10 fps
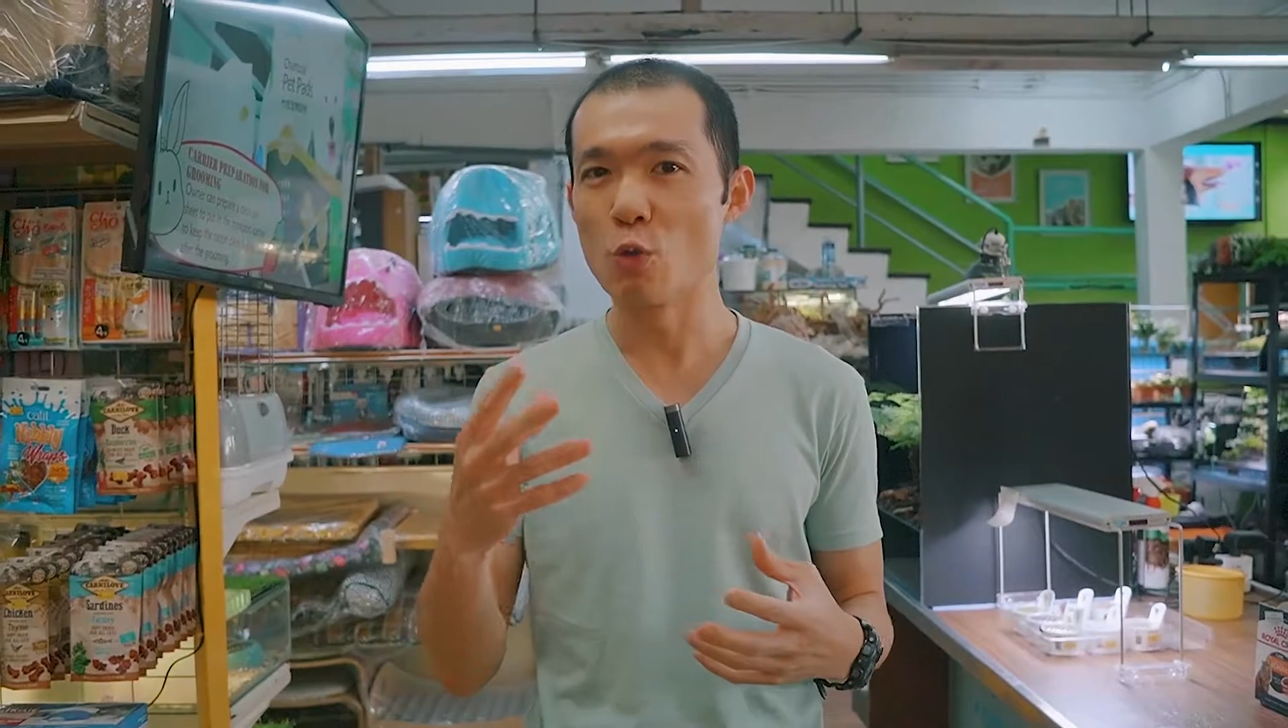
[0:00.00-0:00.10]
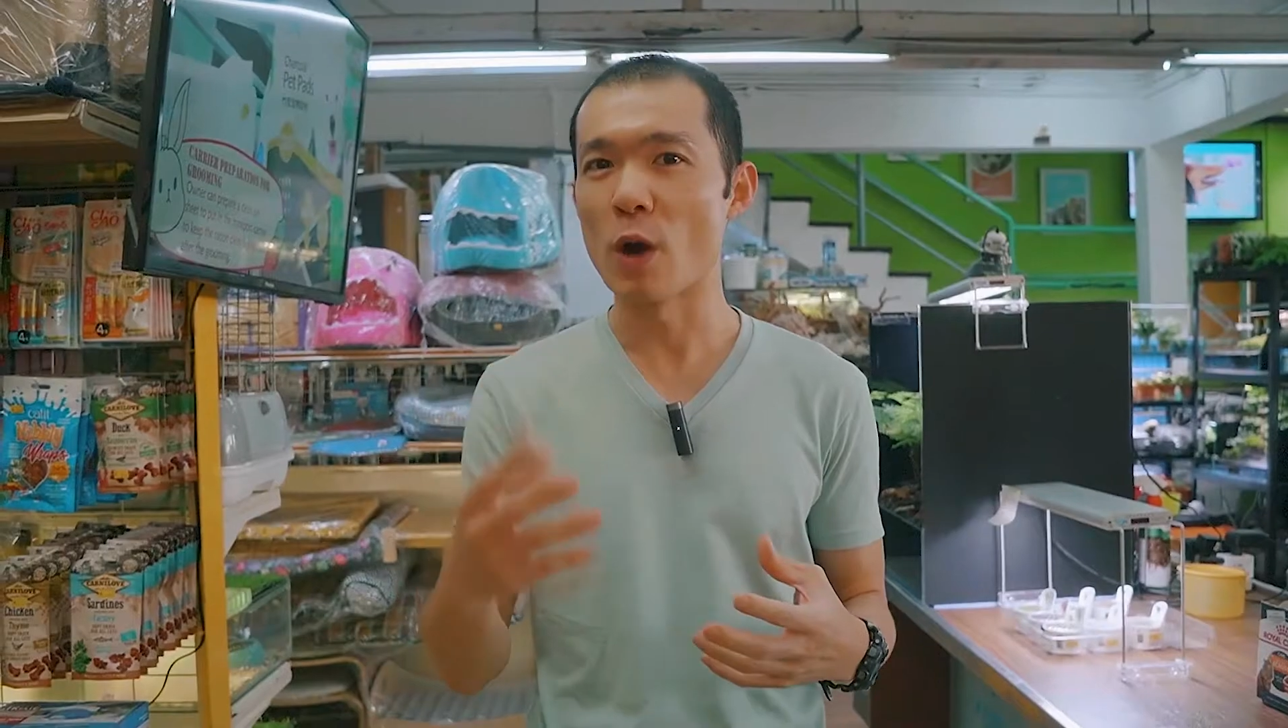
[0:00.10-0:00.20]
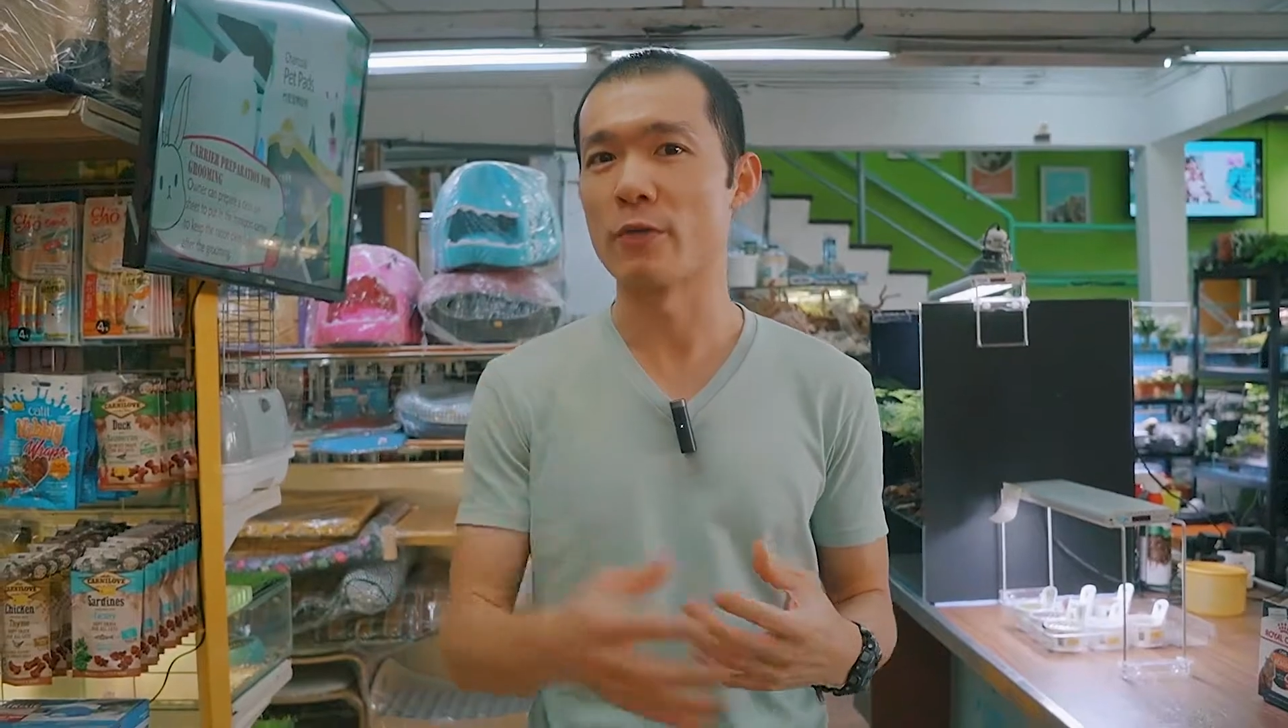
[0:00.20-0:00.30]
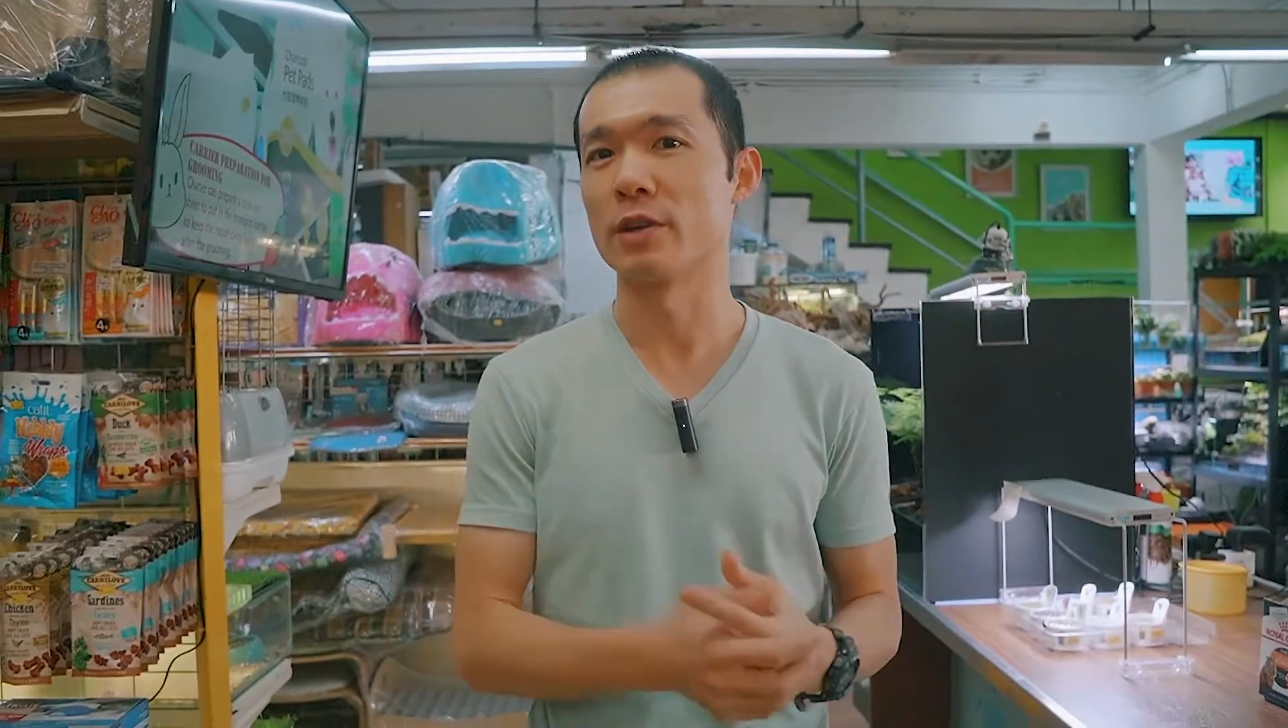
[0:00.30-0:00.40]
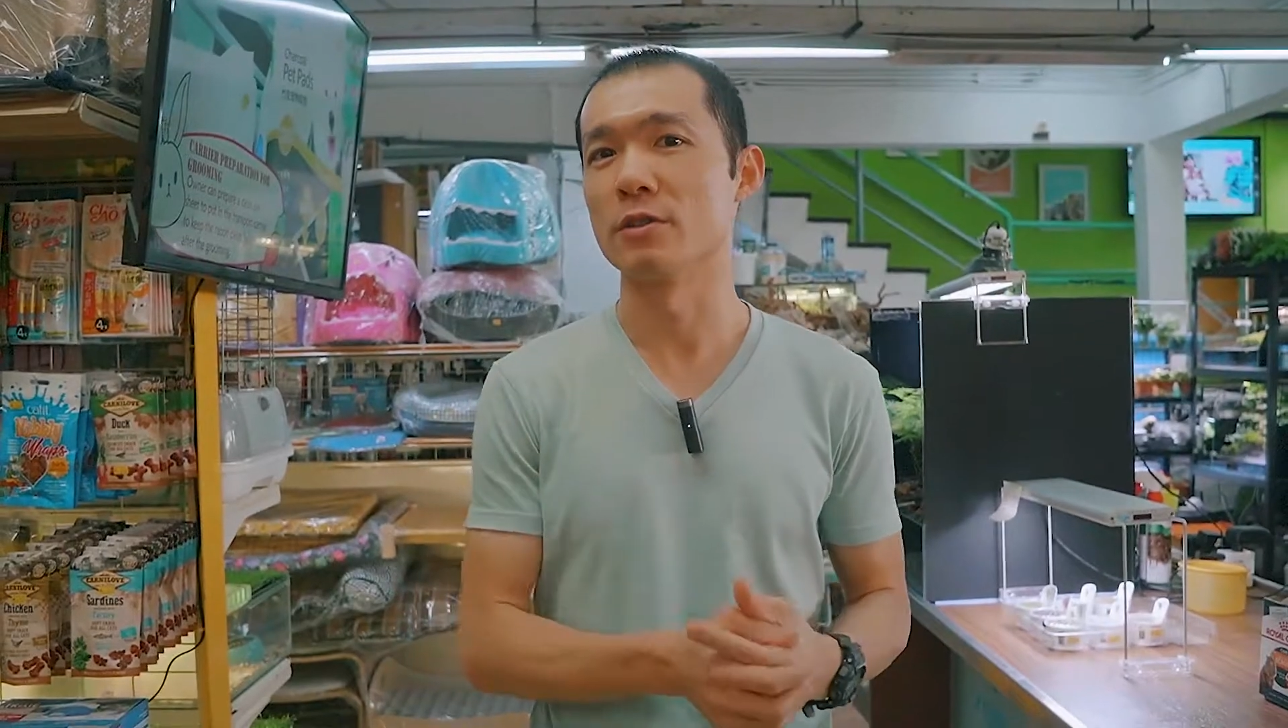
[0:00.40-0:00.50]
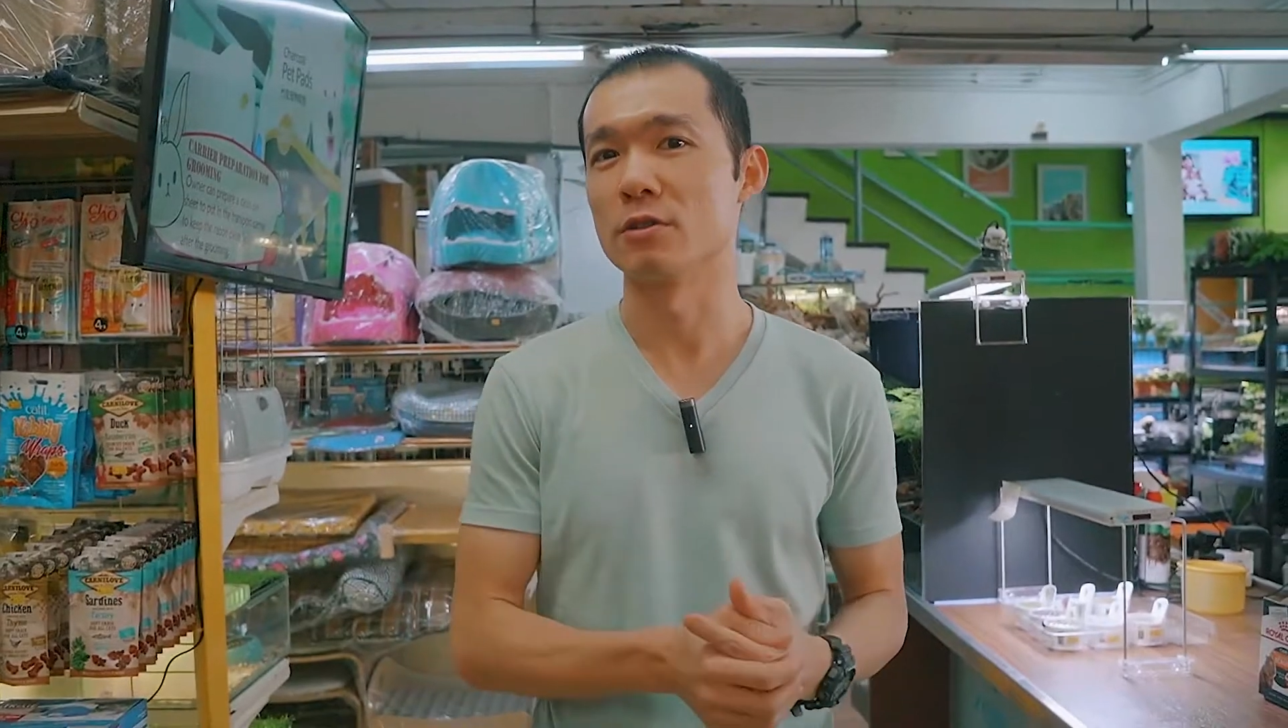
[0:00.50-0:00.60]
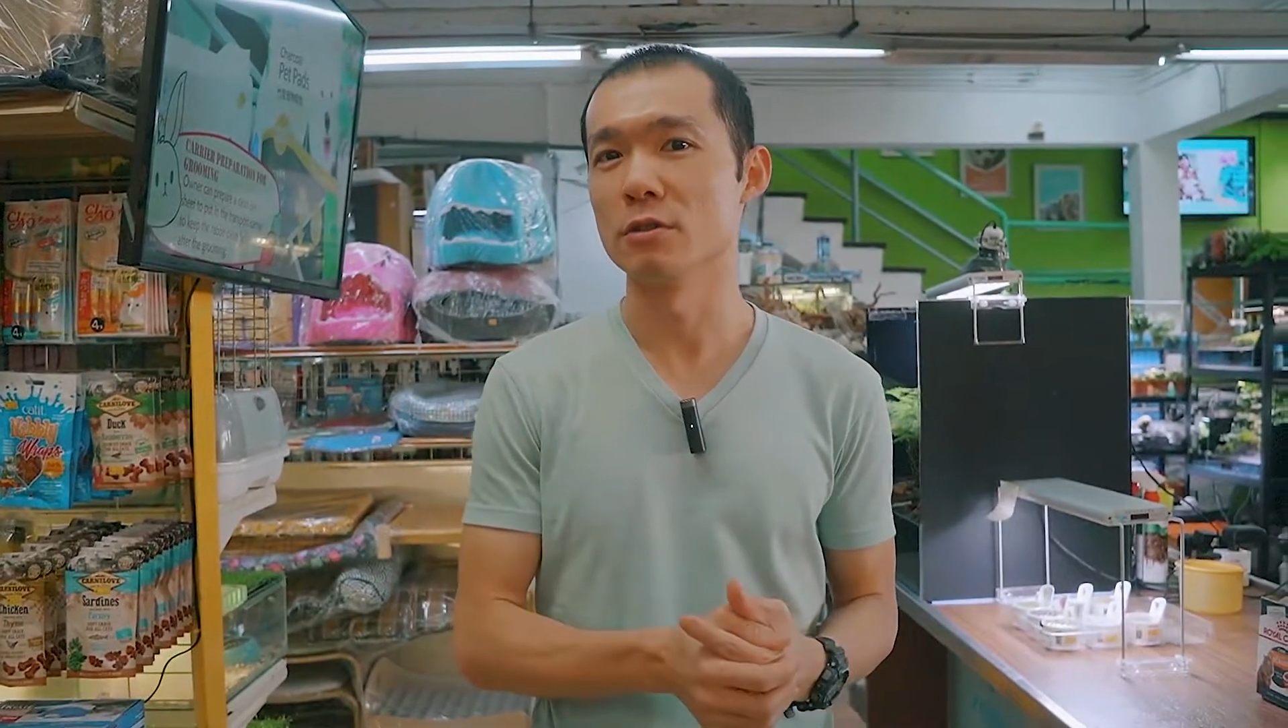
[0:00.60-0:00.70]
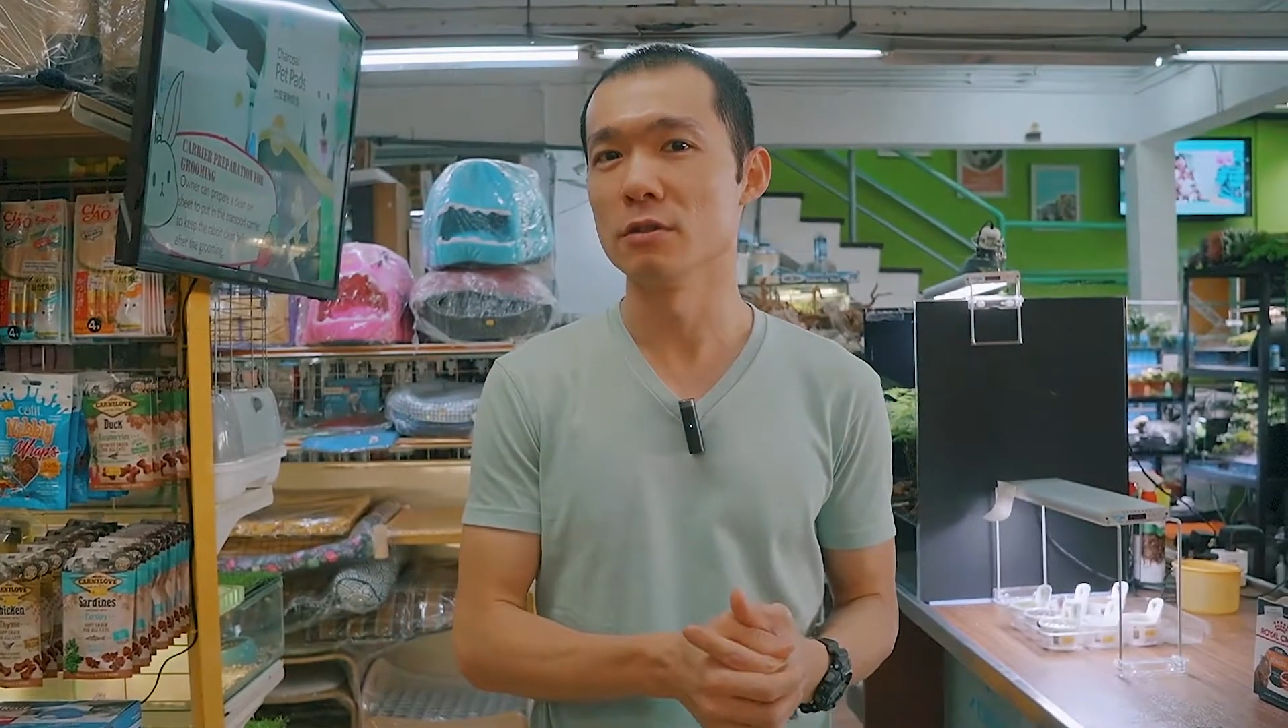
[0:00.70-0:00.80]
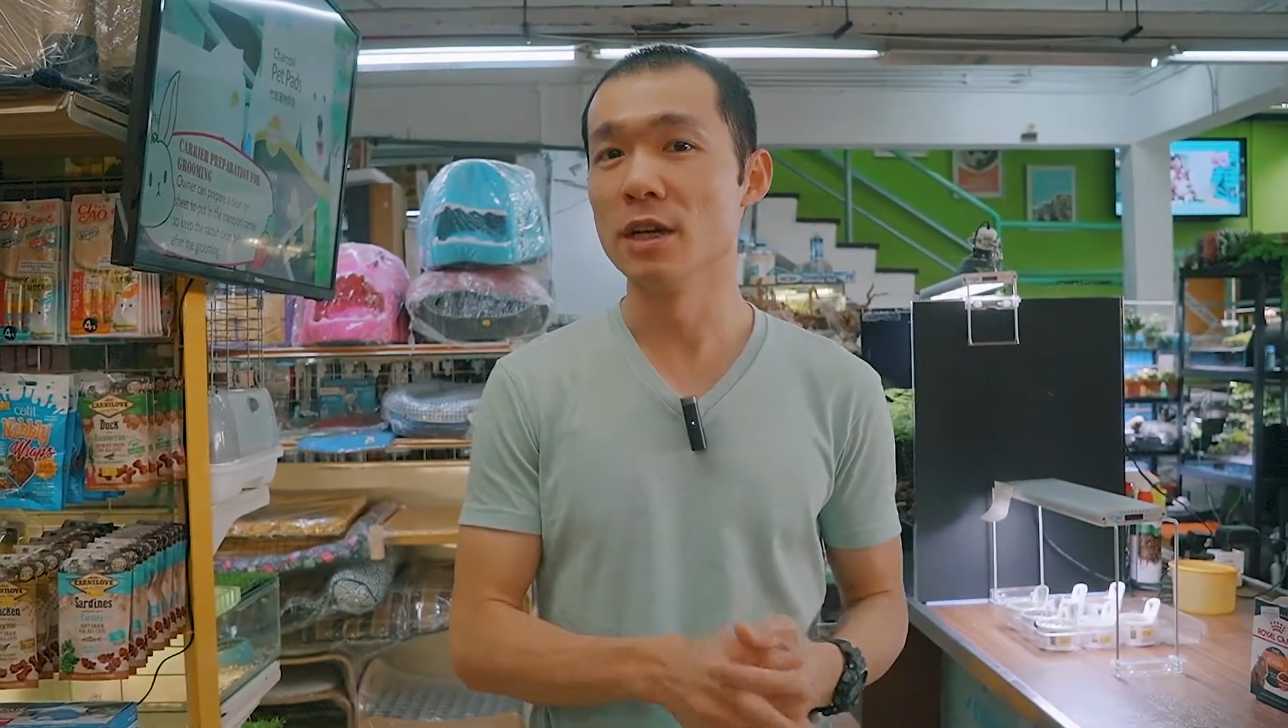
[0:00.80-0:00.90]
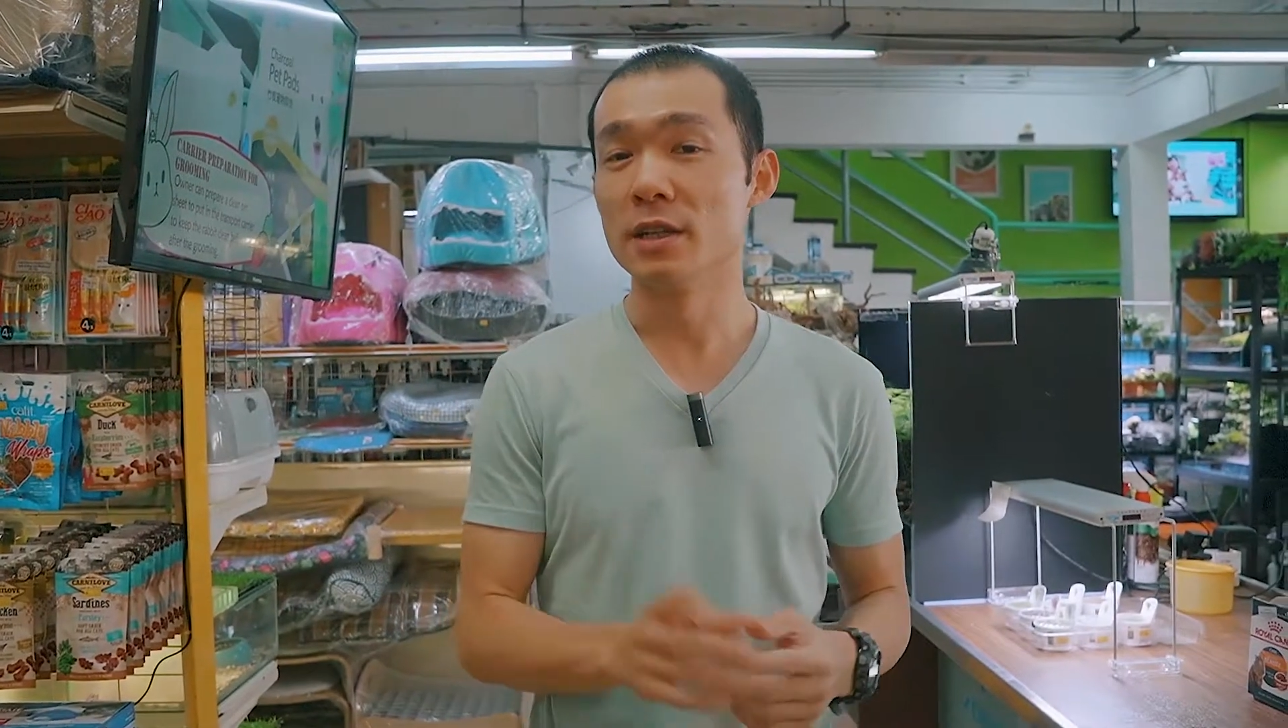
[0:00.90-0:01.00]
you what we're going to
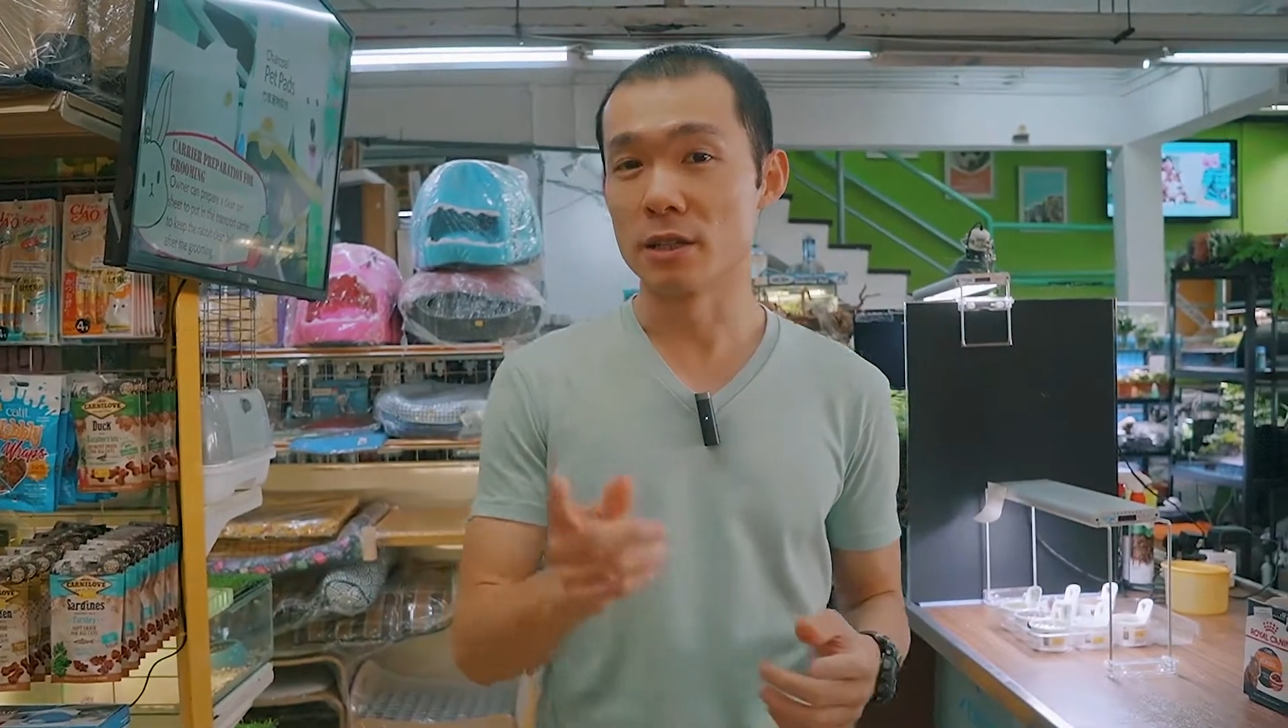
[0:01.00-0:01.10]
do.